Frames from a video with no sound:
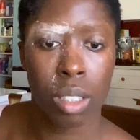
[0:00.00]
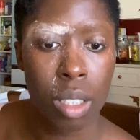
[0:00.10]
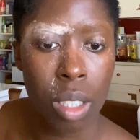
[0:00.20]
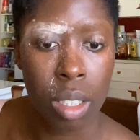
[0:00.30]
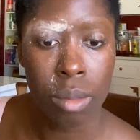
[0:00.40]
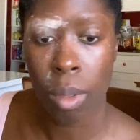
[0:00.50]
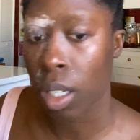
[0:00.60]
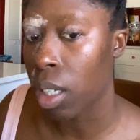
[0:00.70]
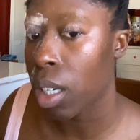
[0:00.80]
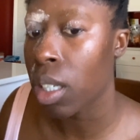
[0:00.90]
Like, look at
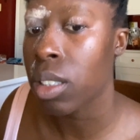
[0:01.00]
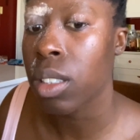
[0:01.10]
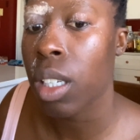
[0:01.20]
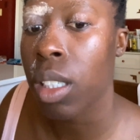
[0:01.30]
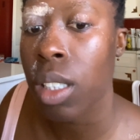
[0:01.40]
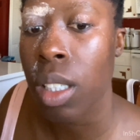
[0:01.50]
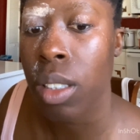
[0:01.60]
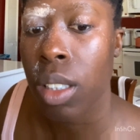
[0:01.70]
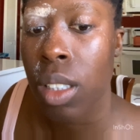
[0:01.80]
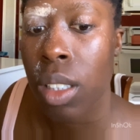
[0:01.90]
that. Look at that. Look
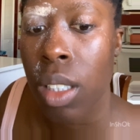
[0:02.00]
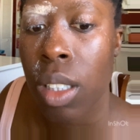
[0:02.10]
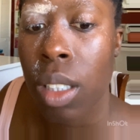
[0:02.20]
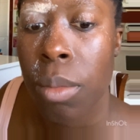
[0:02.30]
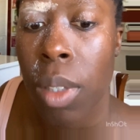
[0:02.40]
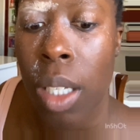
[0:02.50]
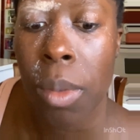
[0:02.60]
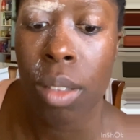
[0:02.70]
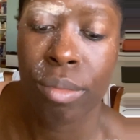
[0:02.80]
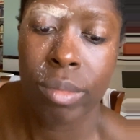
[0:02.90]
at that. Look at that. Look at that.
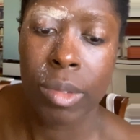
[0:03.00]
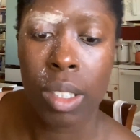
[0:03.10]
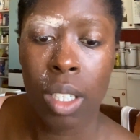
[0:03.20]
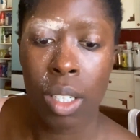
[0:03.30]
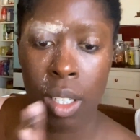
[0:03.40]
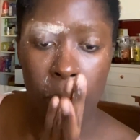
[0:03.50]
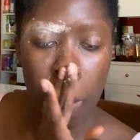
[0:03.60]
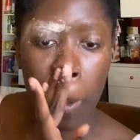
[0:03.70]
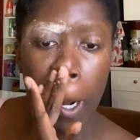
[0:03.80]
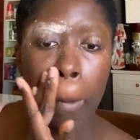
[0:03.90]
And
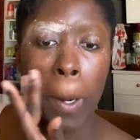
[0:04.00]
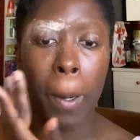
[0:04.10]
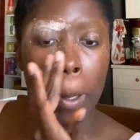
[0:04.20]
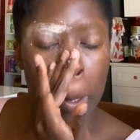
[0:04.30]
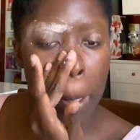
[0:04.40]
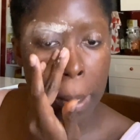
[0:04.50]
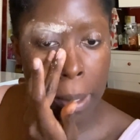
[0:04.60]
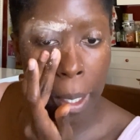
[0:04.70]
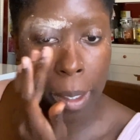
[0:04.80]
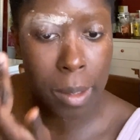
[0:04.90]
low key, I
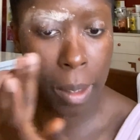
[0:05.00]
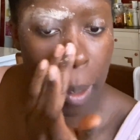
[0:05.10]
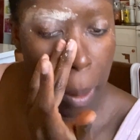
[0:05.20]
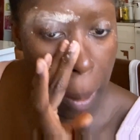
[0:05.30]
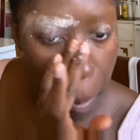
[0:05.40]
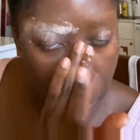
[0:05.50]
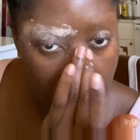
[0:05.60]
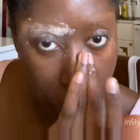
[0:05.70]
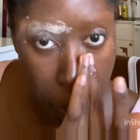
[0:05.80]
also am